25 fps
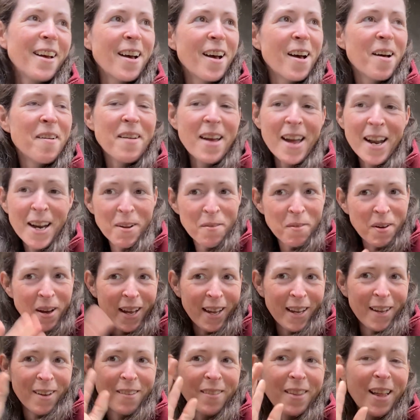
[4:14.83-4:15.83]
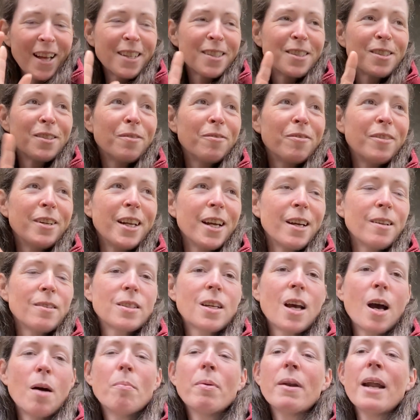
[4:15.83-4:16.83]
Anyway, that's the video to
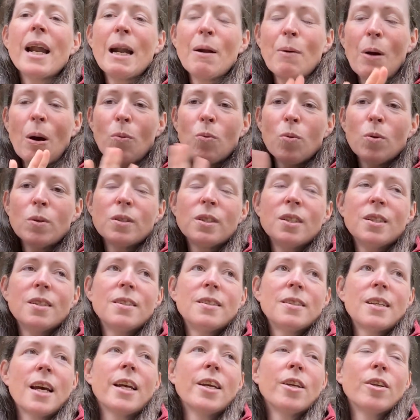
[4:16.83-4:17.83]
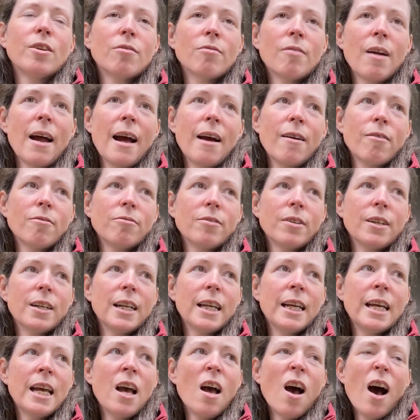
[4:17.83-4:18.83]
come. But anyway, I wanted to take you around,
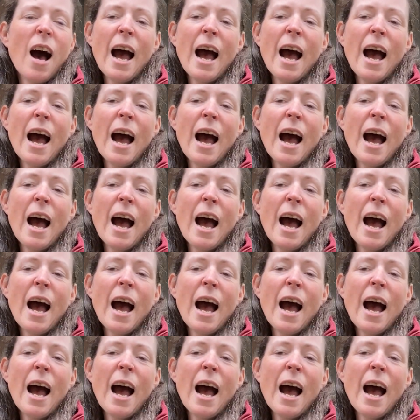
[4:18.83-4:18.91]
really.